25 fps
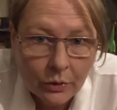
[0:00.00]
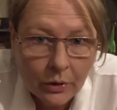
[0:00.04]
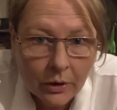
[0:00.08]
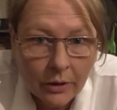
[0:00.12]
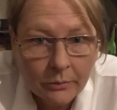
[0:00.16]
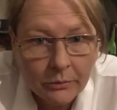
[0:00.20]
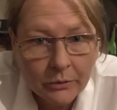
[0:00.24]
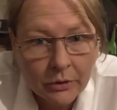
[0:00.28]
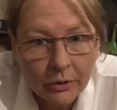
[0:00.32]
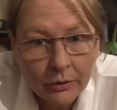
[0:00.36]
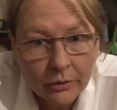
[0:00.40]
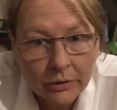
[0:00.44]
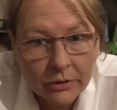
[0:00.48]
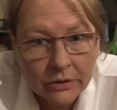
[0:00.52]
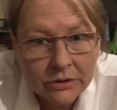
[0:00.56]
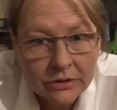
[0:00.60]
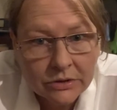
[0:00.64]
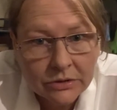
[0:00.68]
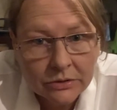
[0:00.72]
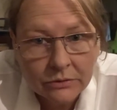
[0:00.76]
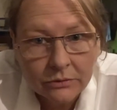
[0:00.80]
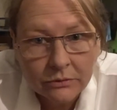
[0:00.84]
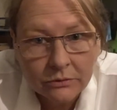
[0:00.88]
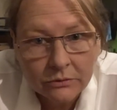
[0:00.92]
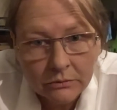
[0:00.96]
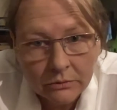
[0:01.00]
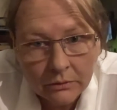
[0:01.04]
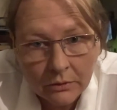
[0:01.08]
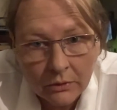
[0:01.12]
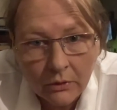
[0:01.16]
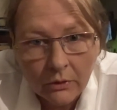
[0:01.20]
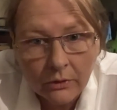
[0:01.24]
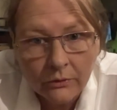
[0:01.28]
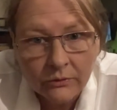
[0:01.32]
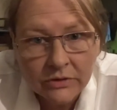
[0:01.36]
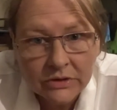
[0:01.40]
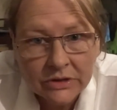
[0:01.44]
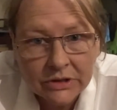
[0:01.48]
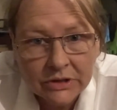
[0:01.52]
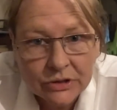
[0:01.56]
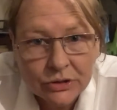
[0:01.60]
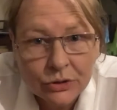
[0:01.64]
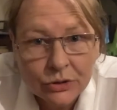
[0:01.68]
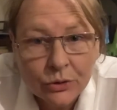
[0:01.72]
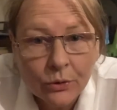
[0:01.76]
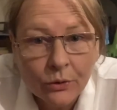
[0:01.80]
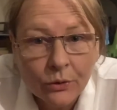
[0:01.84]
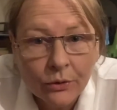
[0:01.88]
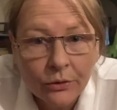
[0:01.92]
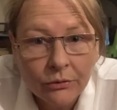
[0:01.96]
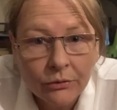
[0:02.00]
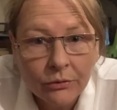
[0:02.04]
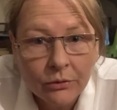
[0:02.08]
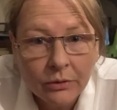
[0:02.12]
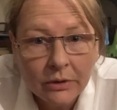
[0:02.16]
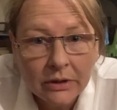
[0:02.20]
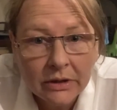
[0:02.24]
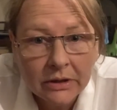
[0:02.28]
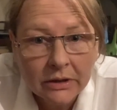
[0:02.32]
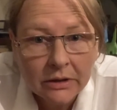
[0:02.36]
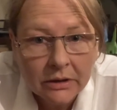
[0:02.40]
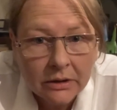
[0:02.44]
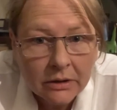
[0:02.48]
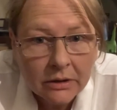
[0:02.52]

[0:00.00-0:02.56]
I'm going to obviously talk through it.